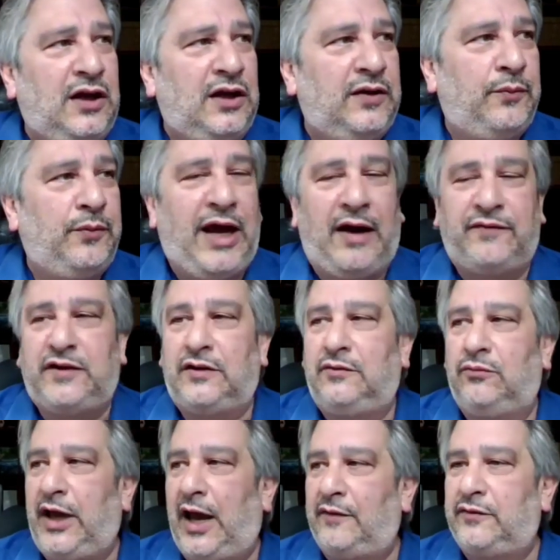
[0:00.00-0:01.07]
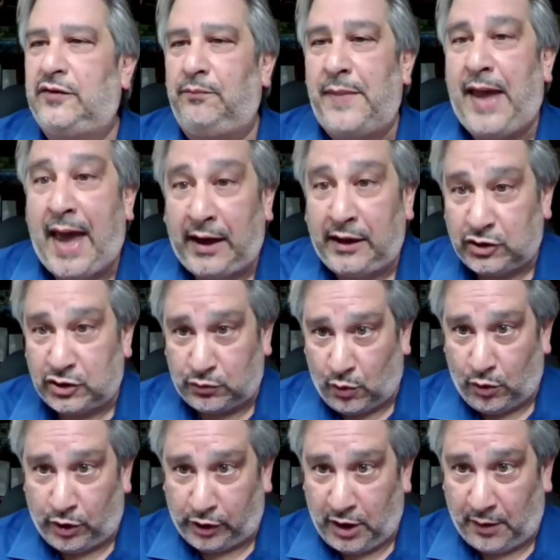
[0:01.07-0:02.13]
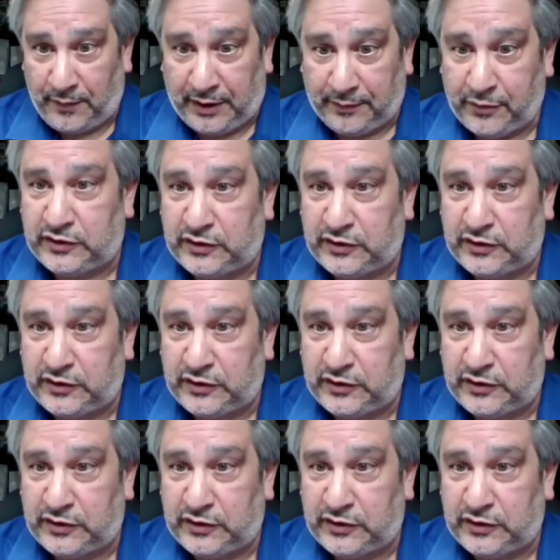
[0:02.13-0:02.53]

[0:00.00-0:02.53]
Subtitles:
We have to manage water coming in,